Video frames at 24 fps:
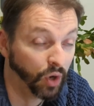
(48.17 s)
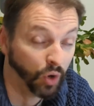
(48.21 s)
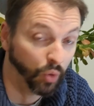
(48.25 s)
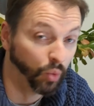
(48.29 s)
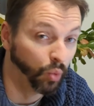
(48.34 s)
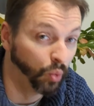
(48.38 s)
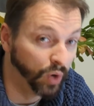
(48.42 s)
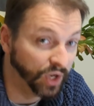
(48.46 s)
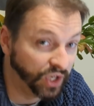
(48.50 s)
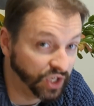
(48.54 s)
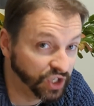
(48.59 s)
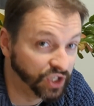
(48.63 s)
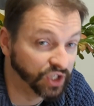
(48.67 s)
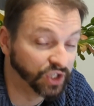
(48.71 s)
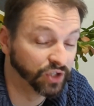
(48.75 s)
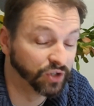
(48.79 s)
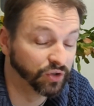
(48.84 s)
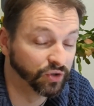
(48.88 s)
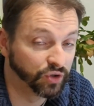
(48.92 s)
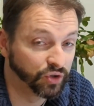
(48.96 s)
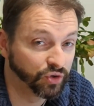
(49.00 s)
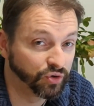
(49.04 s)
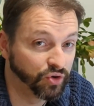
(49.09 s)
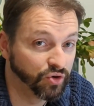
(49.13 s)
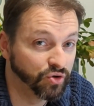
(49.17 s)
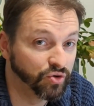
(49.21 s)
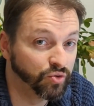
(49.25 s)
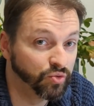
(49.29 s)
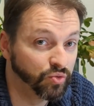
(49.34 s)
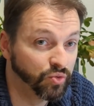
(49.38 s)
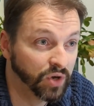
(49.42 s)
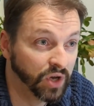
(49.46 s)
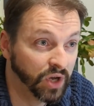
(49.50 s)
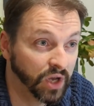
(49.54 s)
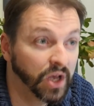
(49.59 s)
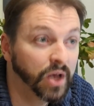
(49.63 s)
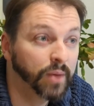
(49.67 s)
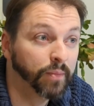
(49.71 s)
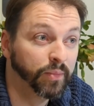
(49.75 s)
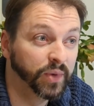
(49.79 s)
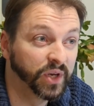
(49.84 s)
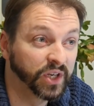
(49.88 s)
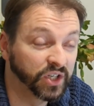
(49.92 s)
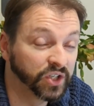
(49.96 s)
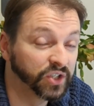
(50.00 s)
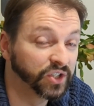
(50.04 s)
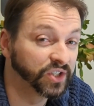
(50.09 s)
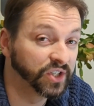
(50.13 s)
Which isn't true,
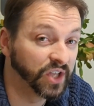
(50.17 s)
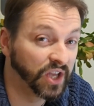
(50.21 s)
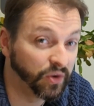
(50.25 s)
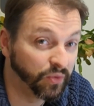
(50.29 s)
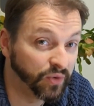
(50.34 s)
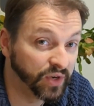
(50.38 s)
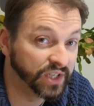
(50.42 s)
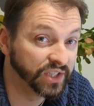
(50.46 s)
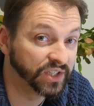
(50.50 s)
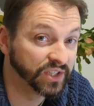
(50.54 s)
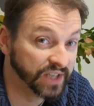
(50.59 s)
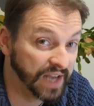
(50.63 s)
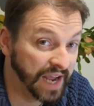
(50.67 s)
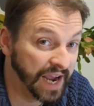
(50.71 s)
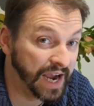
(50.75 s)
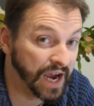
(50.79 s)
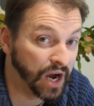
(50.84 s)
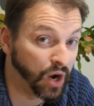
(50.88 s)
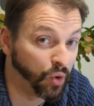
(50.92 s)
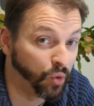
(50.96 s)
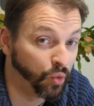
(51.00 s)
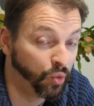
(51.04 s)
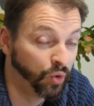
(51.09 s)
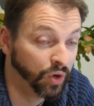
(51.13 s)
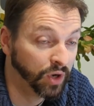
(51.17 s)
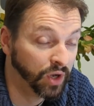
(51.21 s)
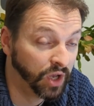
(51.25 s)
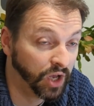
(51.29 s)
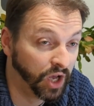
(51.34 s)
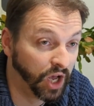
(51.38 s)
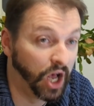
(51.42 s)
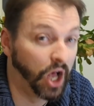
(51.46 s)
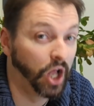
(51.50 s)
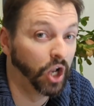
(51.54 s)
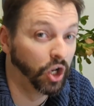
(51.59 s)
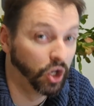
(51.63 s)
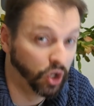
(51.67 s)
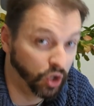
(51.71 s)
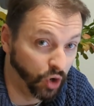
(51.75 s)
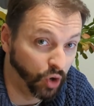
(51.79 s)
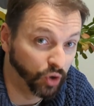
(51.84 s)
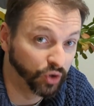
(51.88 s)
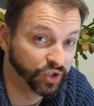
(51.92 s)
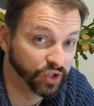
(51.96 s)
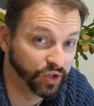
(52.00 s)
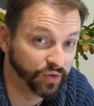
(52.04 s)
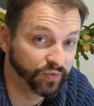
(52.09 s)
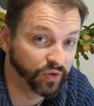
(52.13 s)
because there is now a
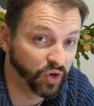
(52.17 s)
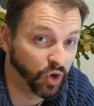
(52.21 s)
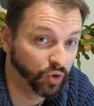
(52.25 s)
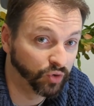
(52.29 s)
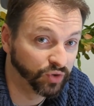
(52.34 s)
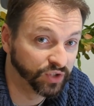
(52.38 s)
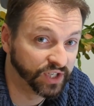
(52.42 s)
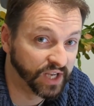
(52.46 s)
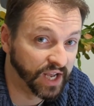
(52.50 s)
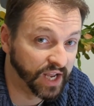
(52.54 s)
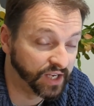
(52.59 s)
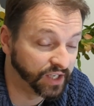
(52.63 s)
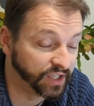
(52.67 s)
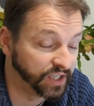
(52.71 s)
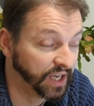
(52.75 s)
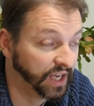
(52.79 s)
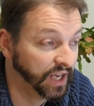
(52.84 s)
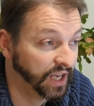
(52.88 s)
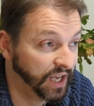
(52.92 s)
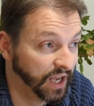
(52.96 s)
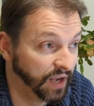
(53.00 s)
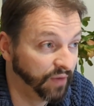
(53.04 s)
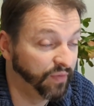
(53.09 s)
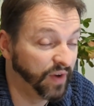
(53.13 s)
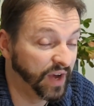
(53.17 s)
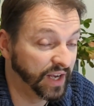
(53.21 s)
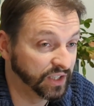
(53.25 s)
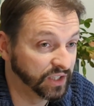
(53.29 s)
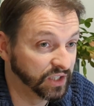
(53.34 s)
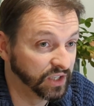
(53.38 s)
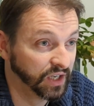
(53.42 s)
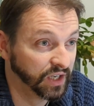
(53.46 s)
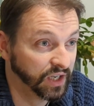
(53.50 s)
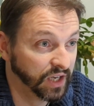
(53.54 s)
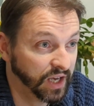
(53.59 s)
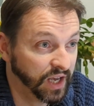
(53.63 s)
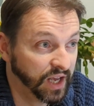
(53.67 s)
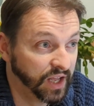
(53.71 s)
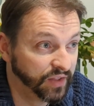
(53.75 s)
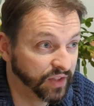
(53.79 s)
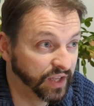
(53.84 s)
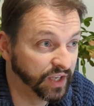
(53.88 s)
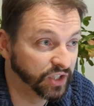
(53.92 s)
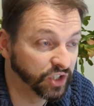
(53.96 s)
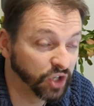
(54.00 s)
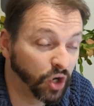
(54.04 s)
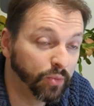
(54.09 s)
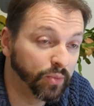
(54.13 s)
lot of content. In fact,
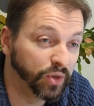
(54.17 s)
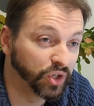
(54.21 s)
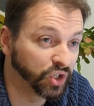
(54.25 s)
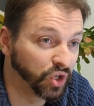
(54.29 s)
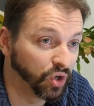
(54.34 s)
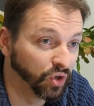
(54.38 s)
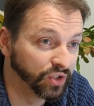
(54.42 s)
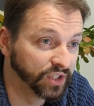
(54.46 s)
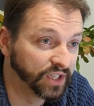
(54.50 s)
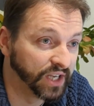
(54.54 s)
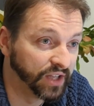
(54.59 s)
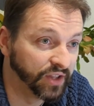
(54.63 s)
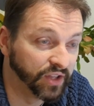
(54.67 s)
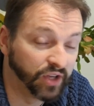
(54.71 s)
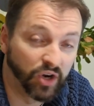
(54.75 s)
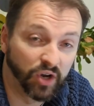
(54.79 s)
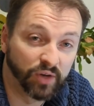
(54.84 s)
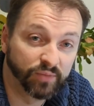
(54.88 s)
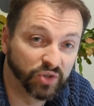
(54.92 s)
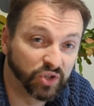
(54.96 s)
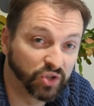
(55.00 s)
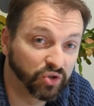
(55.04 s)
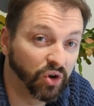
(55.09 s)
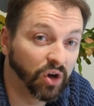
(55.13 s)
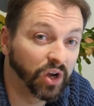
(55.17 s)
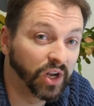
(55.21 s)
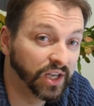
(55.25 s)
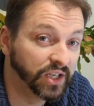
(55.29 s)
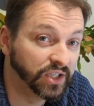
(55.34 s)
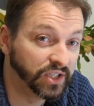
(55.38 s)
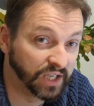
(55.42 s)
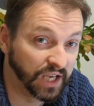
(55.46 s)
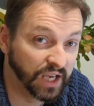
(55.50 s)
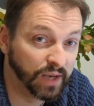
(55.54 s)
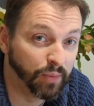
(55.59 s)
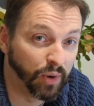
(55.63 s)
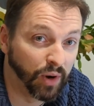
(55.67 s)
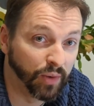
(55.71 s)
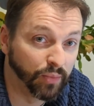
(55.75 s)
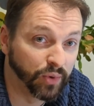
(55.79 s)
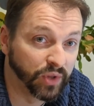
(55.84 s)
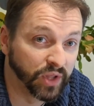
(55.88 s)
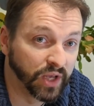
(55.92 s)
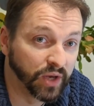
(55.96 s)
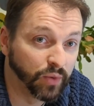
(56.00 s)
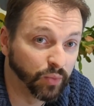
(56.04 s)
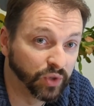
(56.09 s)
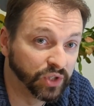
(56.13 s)
there's so much content that I'm struggling to keep up
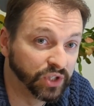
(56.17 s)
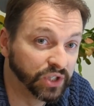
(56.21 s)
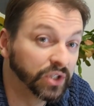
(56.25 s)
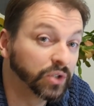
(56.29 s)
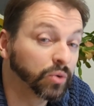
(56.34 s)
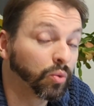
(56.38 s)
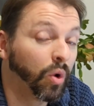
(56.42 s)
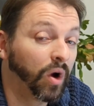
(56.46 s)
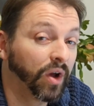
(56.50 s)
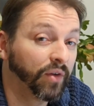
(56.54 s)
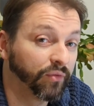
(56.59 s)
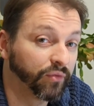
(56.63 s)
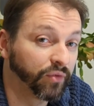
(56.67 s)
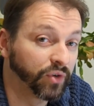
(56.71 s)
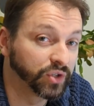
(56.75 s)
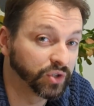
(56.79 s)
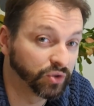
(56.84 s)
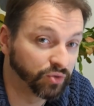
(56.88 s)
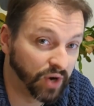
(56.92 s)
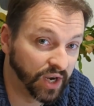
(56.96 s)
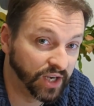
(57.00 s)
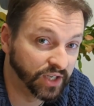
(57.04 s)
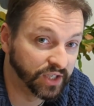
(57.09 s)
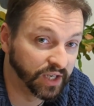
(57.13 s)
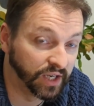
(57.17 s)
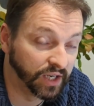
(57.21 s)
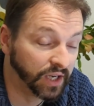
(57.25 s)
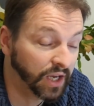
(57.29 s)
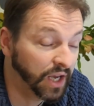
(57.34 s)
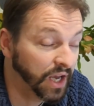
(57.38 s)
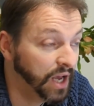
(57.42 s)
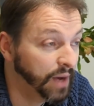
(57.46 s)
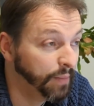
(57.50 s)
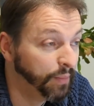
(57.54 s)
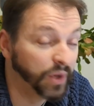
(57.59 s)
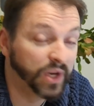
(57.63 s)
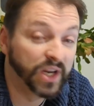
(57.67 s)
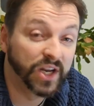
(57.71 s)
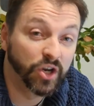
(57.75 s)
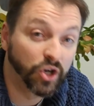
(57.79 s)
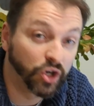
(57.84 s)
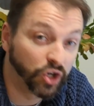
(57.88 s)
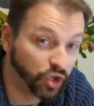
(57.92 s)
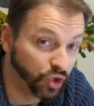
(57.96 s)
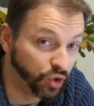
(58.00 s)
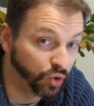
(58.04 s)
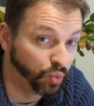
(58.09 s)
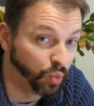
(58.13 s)
with it, which is quite frustrating, but in a
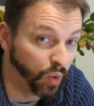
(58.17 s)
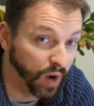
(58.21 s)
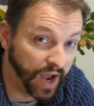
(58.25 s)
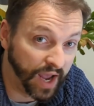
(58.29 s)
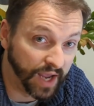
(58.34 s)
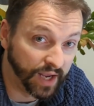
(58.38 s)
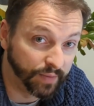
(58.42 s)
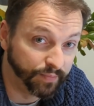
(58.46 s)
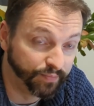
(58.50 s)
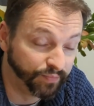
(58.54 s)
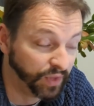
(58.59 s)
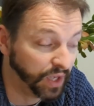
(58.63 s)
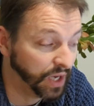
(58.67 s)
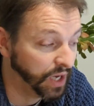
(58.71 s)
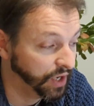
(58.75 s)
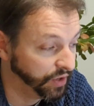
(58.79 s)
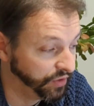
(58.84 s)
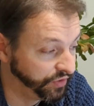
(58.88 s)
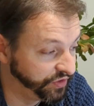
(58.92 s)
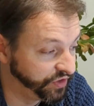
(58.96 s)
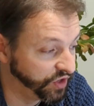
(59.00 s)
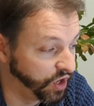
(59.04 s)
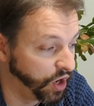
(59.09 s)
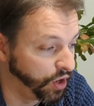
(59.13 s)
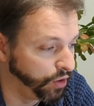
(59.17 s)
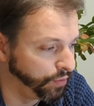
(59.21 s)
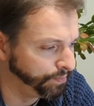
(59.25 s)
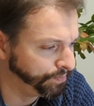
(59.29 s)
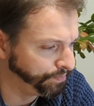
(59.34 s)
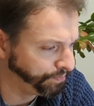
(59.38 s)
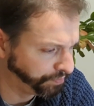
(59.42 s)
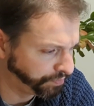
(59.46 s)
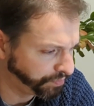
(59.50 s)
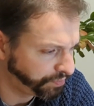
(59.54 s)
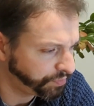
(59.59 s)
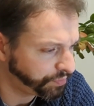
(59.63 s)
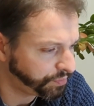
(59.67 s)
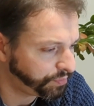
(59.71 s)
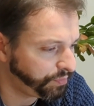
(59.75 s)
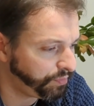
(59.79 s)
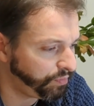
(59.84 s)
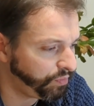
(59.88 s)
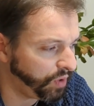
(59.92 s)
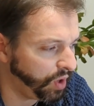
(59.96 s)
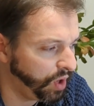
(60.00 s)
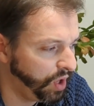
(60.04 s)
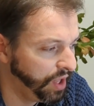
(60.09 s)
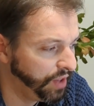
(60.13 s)
good way. So,
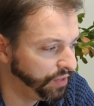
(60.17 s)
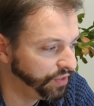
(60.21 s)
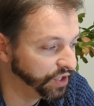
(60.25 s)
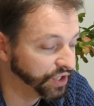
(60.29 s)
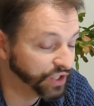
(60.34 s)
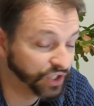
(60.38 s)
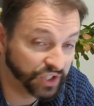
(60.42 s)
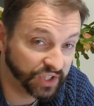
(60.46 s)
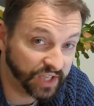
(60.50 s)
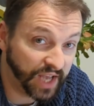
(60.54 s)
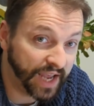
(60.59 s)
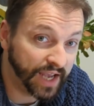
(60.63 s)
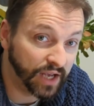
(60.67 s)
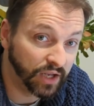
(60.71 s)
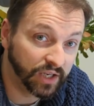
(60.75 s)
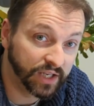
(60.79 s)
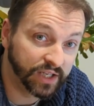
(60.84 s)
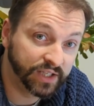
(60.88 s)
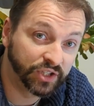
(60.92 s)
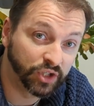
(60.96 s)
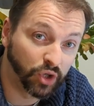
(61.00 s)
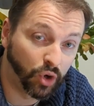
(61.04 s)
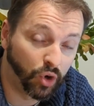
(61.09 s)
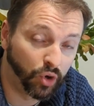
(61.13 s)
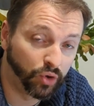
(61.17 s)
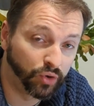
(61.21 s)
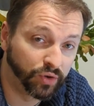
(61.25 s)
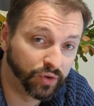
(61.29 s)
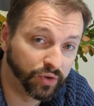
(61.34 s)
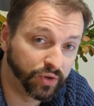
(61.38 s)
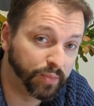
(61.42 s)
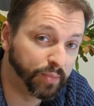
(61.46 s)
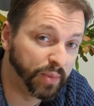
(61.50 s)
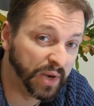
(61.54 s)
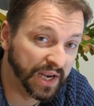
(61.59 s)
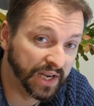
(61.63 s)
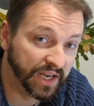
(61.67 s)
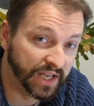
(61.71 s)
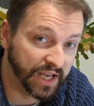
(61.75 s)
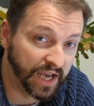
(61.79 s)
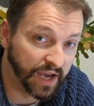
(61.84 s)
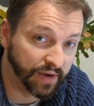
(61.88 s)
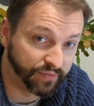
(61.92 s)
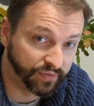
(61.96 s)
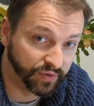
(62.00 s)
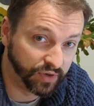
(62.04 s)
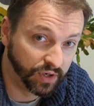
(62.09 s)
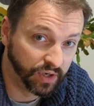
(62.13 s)
the sale is on the
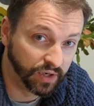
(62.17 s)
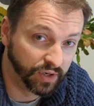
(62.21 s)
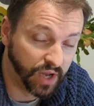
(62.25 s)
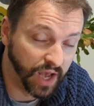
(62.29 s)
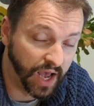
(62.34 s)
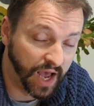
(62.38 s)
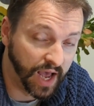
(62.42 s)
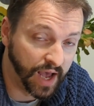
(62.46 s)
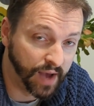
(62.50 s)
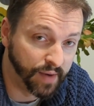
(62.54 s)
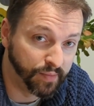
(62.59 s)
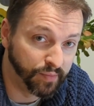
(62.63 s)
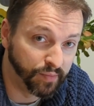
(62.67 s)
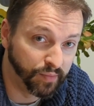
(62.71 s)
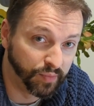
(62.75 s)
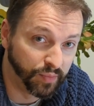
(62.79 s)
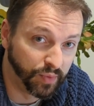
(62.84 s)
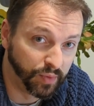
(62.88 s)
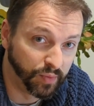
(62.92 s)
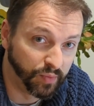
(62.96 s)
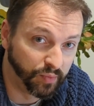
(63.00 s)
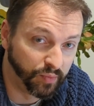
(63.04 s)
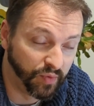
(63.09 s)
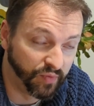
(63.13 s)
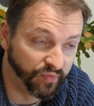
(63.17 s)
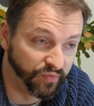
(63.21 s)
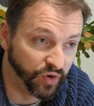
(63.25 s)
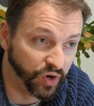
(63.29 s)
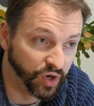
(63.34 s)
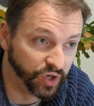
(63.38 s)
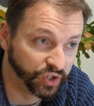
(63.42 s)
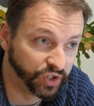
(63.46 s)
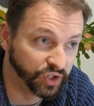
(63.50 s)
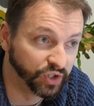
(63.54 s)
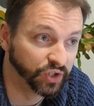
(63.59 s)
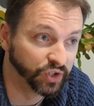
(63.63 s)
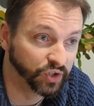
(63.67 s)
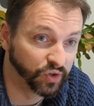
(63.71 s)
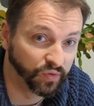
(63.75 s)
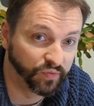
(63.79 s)
PDF versions